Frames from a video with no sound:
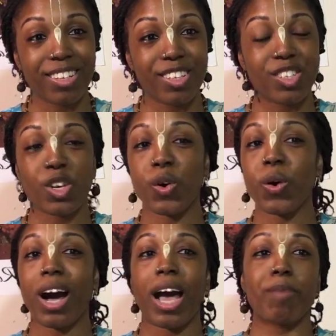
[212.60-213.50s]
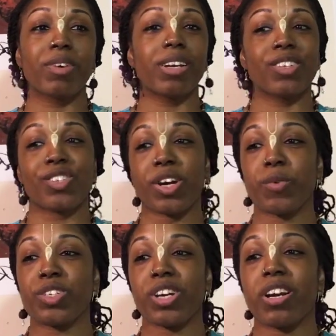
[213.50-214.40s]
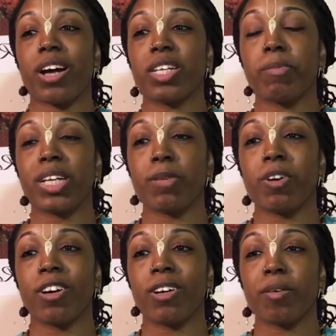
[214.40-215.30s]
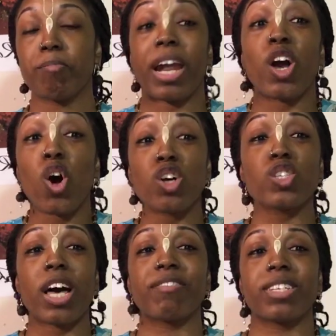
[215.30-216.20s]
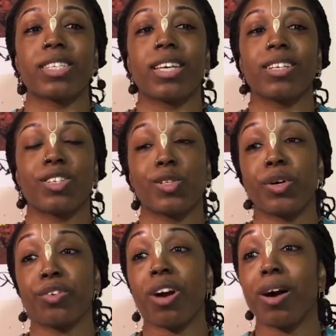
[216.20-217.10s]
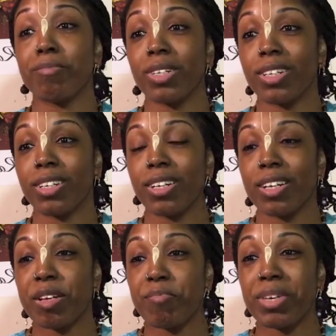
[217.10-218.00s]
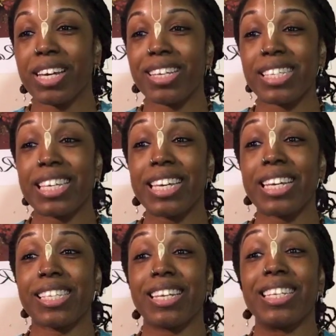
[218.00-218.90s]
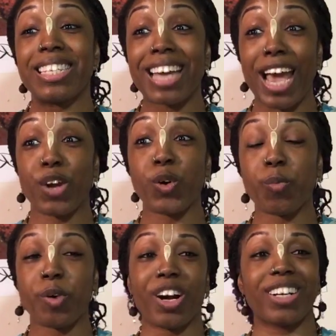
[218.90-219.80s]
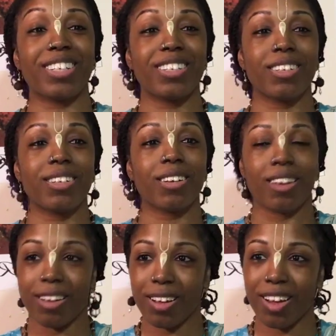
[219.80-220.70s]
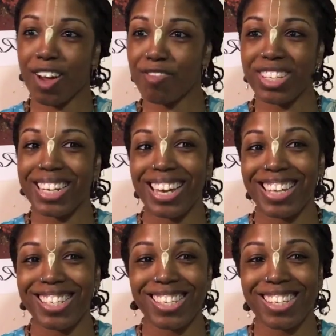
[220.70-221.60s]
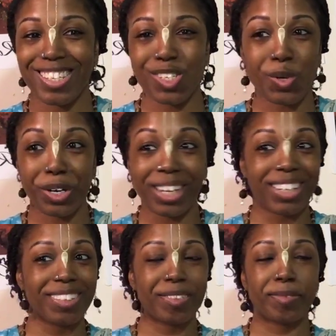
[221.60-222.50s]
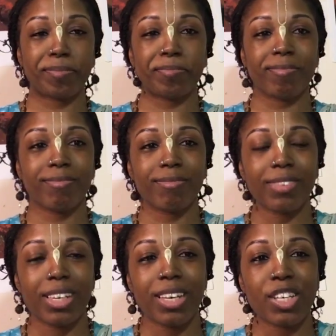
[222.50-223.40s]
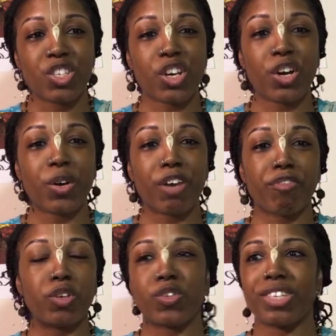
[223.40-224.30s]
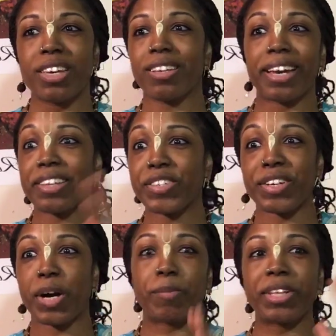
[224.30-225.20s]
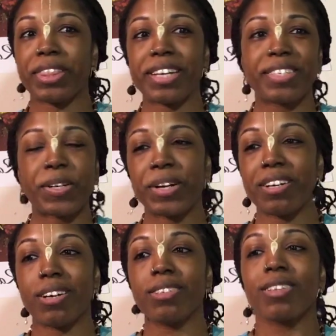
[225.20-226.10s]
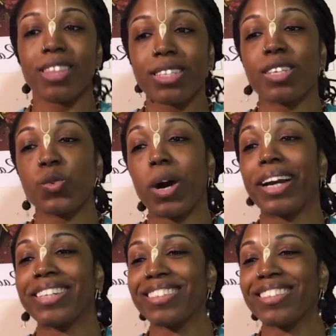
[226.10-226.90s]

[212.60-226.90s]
So I'm going to start with Jai Radha Madhava, but I also have to sing to Lord Rama, because he is an integral part of today's story. So if you see, like, there's a couple of things going on, this is why.